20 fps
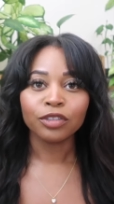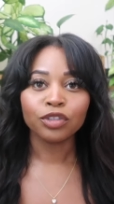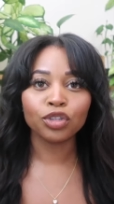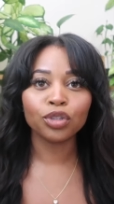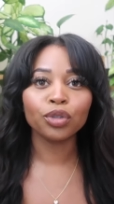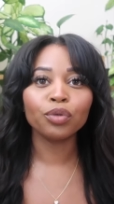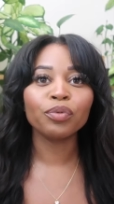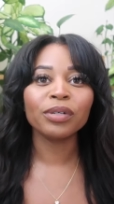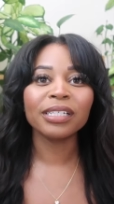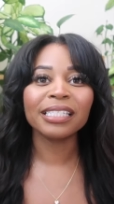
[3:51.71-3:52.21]

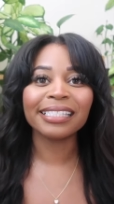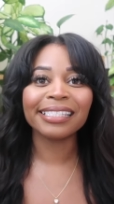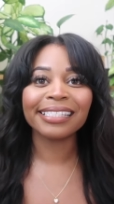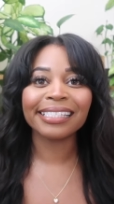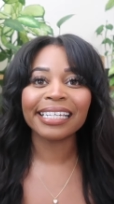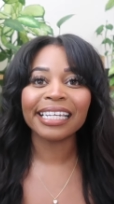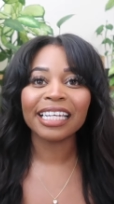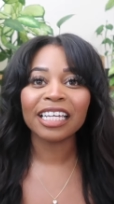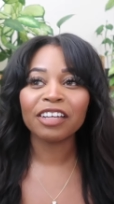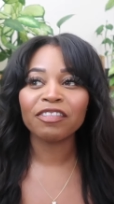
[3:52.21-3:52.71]
to
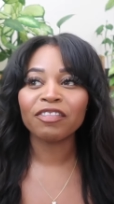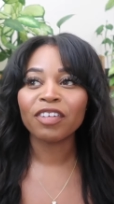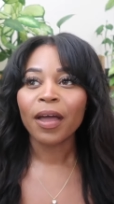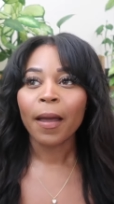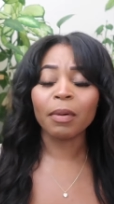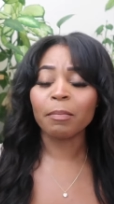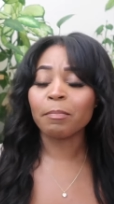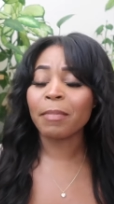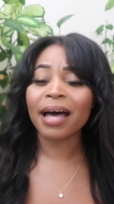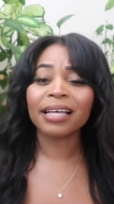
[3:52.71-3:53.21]
receive
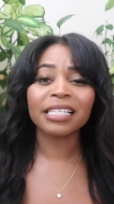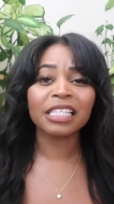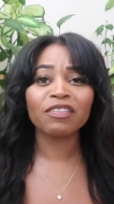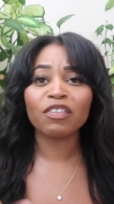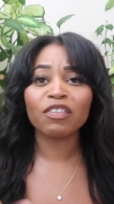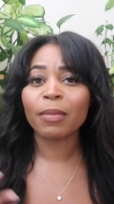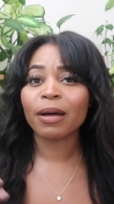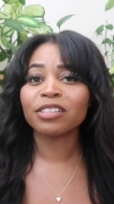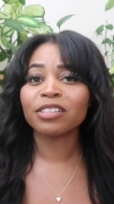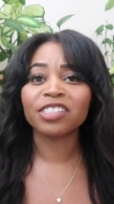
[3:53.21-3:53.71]
massive
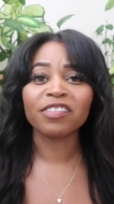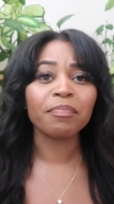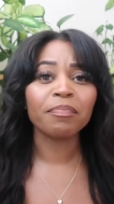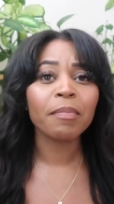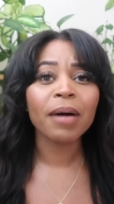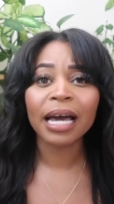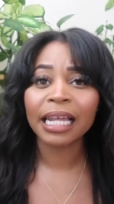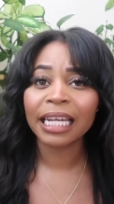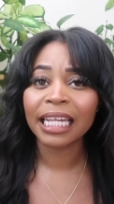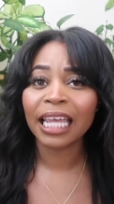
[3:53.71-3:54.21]
amounts of
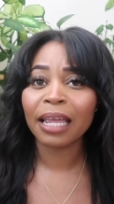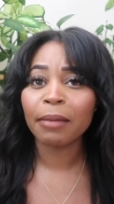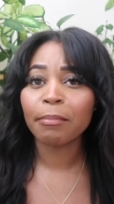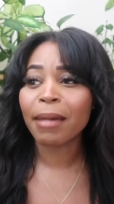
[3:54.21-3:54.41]
money,